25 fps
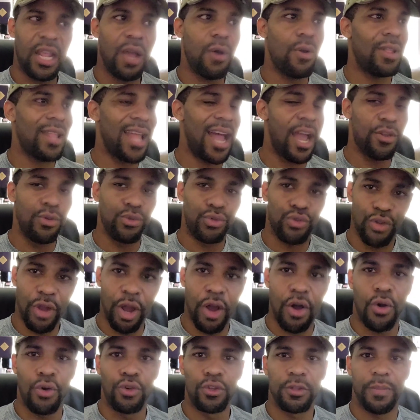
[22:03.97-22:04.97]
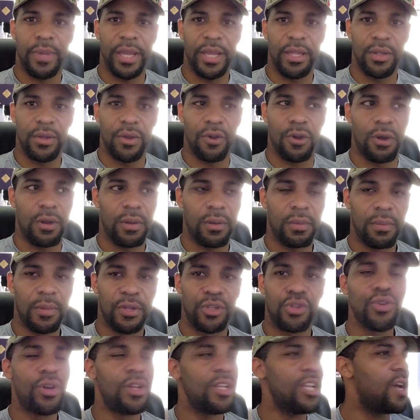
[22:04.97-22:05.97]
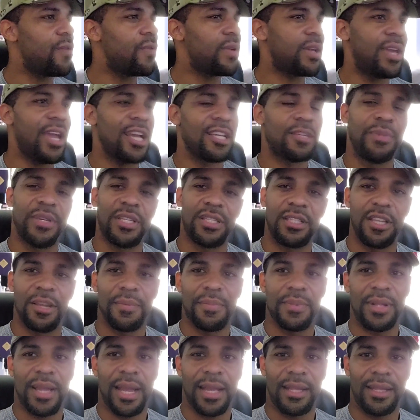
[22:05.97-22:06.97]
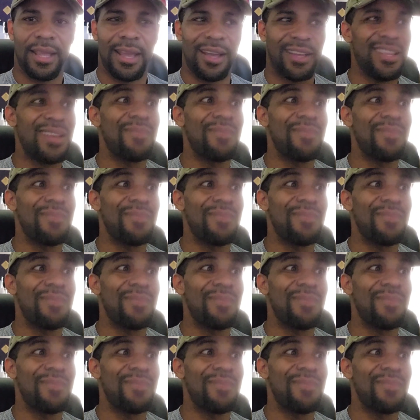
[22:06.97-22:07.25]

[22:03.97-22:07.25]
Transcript: That what a lot of you trolls be doing. But you'll never catch me slipping like that.